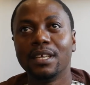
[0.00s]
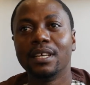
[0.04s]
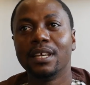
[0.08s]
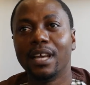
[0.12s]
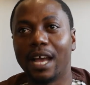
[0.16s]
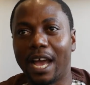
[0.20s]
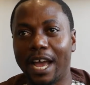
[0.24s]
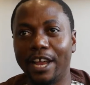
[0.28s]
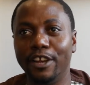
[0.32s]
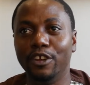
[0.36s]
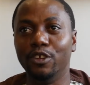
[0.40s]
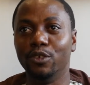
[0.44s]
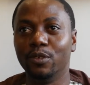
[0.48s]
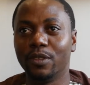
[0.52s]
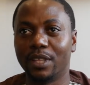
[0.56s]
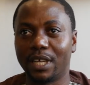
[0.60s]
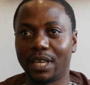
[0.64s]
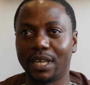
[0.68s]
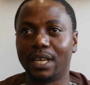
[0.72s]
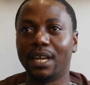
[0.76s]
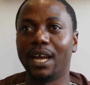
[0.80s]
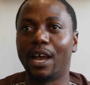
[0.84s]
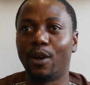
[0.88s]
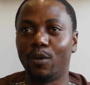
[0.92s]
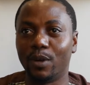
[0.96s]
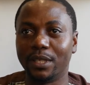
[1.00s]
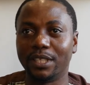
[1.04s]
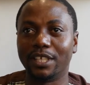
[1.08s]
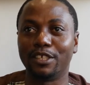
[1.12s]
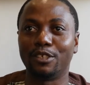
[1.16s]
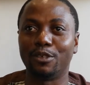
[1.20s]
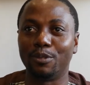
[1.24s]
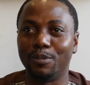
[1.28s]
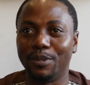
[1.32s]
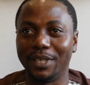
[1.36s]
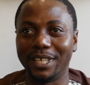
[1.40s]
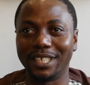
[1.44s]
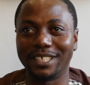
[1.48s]
I knew that I wanted
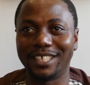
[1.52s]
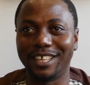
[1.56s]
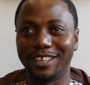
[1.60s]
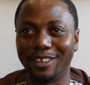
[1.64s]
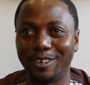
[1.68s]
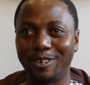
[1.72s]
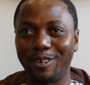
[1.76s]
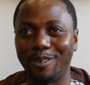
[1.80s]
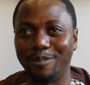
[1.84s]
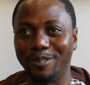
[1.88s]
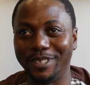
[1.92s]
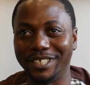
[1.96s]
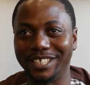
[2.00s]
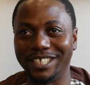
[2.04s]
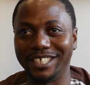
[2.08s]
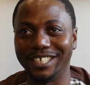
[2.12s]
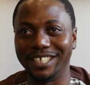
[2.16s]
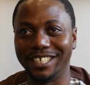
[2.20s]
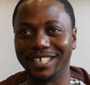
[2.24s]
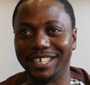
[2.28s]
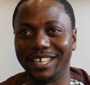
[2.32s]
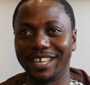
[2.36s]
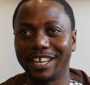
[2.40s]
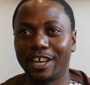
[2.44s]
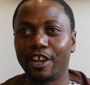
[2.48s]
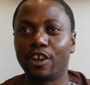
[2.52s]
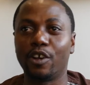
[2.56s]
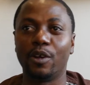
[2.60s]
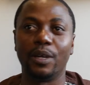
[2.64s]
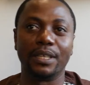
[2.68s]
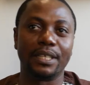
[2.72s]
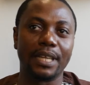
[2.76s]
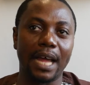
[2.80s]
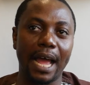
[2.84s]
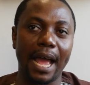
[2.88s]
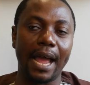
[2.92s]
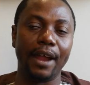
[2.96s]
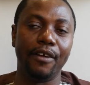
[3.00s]
to be a telecom engineer
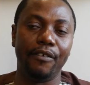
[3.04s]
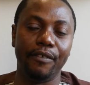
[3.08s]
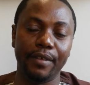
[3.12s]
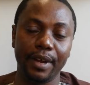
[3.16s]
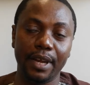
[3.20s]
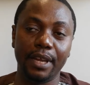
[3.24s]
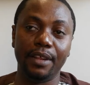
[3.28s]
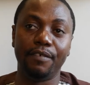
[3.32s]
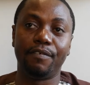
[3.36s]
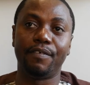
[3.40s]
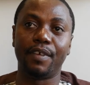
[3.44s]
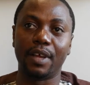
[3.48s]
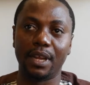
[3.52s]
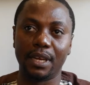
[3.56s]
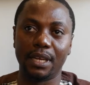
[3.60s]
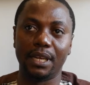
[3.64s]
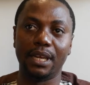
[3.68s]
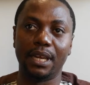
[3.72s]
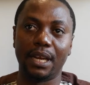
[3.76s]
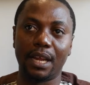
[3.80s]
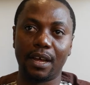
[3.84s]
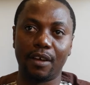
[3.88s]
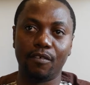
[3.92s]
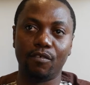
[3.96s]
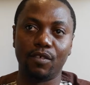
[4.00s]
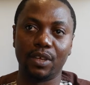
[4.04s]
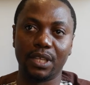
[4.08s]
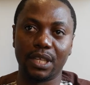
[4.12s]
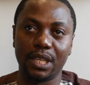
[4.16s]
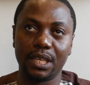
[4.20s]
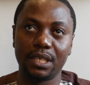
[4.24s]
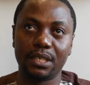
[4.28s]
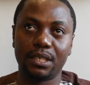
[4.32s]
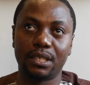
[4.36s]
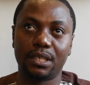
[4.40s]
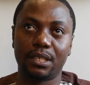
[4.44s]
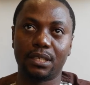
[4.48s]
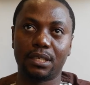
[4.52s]
because I really fell in love with
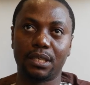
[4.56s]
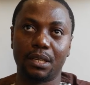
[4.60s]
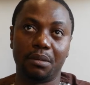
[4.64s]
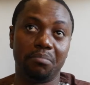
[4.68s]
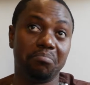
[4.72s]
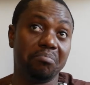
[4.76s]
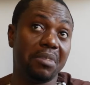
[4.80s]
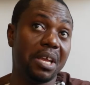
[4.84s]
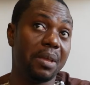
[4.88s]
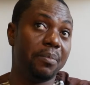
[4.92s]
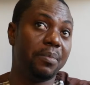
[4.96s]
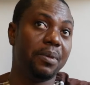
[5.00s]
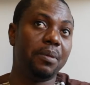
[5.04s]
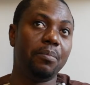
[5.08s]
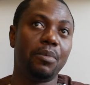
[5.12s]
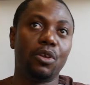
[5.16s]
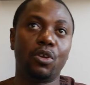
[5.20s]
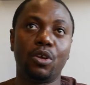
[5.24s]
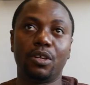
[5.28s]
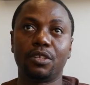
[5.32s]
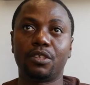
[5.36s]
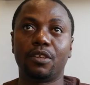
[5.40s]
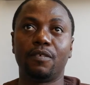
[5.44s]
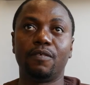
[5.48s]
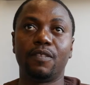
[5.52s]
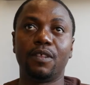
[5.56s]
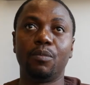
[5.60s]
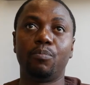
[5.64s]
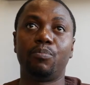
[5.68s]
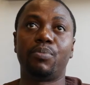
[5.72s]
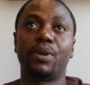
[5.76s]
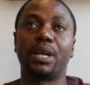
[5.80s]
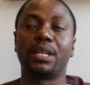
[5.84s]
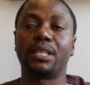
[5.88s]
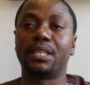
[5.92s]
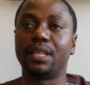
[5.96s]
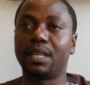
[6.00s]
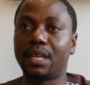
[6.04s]
it. So maybe because of the
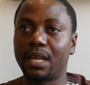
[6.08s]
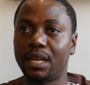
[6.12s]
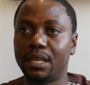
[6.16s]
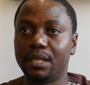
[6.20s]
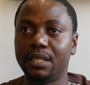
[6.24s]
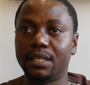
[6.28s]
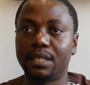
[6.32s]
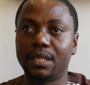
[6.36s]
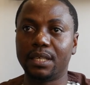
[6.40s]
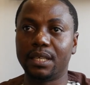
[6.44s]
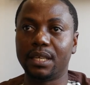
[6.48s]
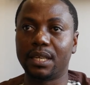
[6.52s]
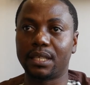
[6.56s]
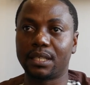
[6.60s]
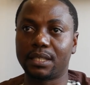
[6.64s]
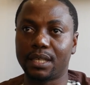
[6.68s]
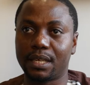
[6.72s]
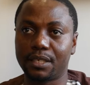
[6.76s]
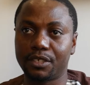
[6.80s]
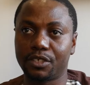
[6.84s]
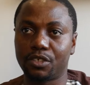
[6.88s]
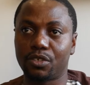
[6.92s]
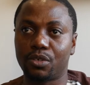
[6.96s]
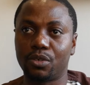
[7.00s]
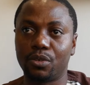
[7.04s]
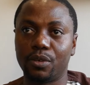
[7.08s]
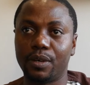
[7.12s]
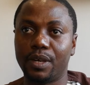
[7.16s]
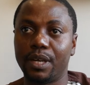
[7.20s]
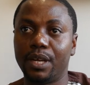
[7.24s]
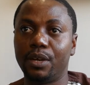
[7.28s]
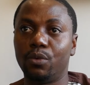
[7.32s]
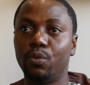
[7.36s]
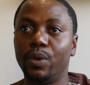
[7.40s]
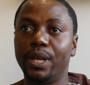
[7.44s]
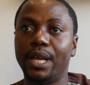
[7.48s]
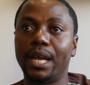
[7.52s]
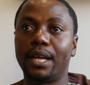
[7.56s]
practicality attached to
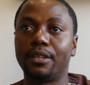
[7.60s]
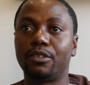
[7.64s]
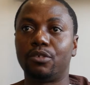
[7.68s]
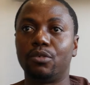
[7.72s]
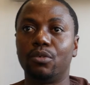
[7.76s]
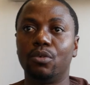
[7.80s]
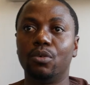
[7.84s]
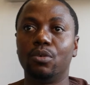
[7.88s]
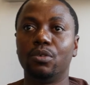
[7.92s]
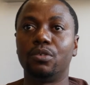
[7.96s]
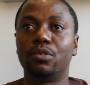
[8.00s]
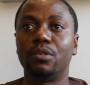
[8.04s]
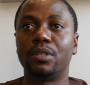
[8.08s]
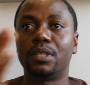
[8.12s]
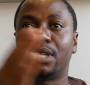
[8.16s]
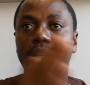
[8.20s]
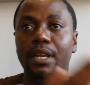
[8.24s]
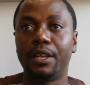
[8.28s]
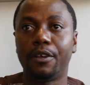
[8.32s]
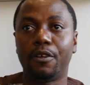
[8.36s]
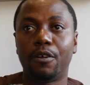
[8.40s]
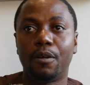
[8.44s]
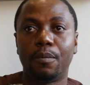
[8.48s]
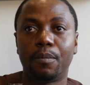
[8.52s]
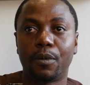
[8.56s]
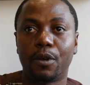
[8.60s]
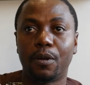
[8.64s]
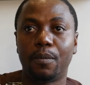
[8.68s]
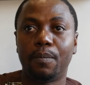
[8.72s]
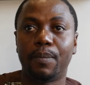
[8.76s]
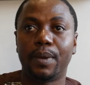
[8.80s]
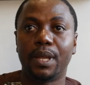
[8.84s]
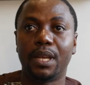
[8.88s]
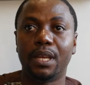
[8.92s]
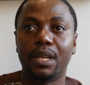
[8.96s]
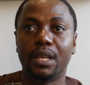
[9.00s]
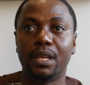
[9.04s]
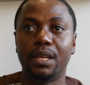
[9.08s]
it, we had to go to telecom
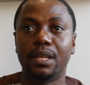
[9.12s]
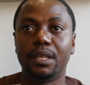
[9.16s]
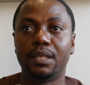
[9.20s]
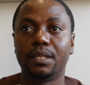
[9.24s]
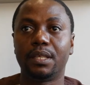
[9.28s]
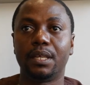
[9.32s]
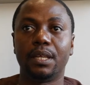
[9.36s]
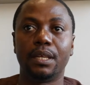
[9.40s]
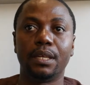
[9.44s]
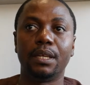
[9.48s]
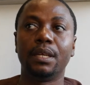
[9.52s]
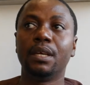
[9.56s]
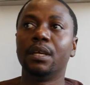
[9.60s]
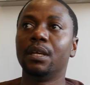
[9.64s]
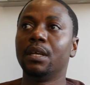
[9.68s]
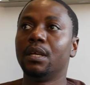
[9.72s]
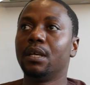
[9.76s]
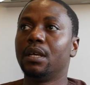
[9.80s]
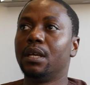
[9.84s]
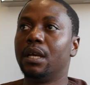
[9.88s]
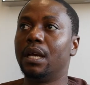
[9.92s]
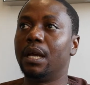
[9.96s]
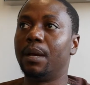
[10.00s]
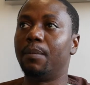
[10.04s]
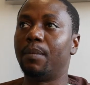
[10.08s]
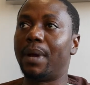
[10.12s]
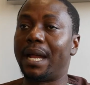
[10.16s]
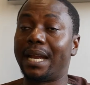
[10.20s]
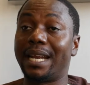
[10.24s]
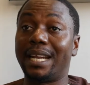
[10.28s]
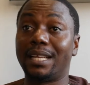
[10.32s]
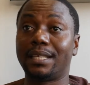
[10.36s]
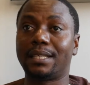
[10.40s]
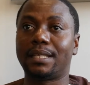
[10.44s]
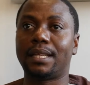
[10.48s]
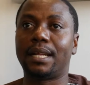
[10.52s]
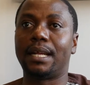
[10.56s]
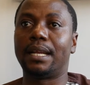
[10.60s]
companies and
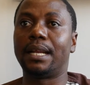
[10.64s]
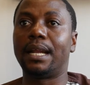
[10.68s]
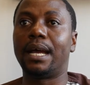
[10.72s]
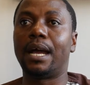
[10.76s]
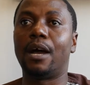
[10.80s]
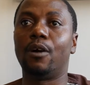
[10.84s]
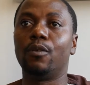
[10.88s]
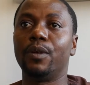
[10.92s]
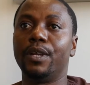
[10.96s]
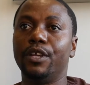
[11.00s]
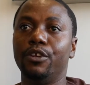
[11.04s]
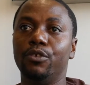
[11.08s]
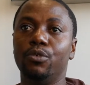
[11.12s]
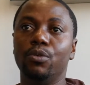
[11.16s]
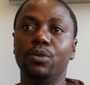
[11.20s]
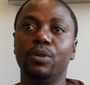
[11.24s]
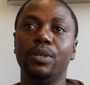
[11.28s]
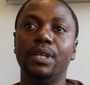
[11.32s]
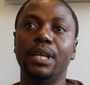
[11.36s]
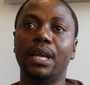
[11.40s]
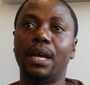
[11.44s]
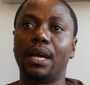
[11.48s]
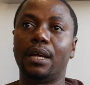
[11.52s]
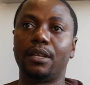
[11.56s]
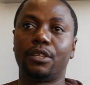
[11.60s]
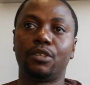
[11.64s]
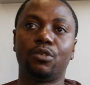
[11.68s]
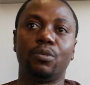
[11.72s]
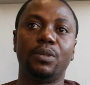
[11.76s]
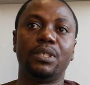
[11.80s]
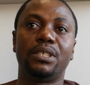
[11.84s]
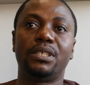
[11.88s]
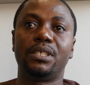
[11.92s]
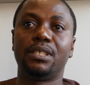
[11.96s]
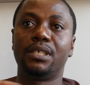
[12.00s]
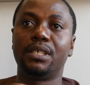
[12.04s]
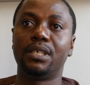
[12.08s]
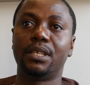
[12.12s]
understand how they do their
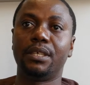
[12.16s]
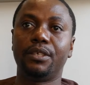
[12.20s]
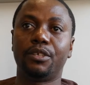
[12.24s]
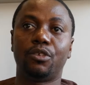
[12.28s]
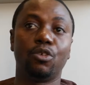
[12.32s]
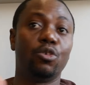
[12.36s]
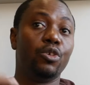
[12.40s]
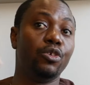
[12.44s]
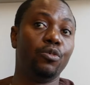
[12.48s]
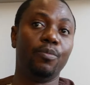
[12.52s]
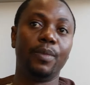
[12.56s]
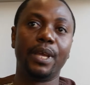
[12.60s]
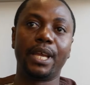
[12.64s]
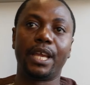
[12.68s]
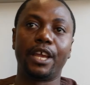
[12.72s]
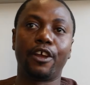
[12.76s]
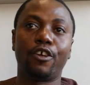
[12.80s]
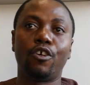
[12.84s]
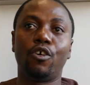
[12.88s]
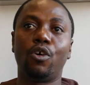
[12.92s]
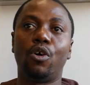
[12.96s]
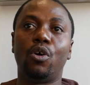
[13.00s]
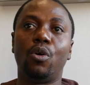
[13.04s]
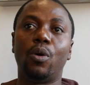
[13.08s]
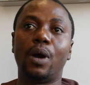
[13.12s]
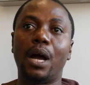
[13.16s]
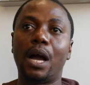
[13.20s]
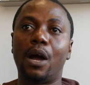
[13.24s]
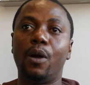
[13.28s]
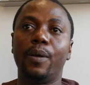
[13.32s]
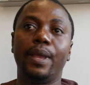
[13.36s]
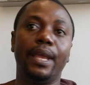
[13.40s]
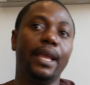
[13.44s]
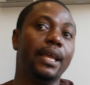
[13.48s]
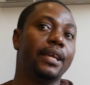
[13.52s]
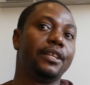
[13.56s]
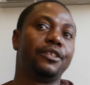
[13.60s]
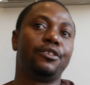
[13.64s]
switching. So you make a call, how
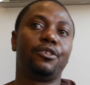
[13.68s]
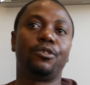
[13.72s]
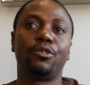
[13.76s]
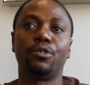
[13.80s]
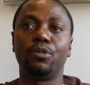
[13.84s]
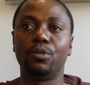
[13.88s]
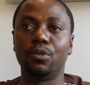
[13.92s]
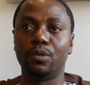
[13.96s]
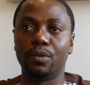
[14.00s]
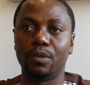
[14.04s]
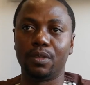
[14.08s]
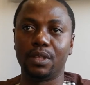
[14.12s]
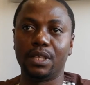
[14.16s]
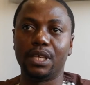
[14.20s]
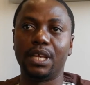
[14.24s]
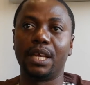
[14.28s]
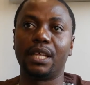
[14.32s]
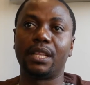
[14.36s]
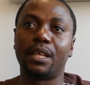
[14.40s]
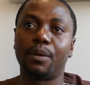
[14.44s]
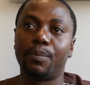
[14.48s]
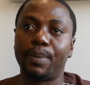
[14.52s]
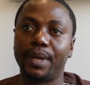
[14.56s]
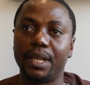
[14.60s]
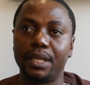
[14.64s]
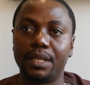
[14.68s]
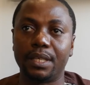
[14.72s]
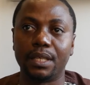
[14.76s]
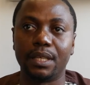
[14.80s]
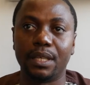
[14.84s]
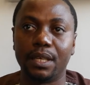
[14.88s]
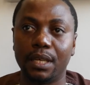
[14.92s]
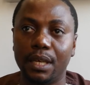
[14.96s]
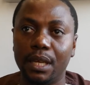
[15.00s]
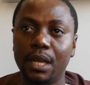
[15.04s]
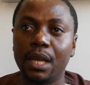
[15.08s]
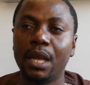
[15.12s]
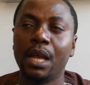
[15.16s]
it gets to the other
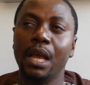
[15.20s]
person.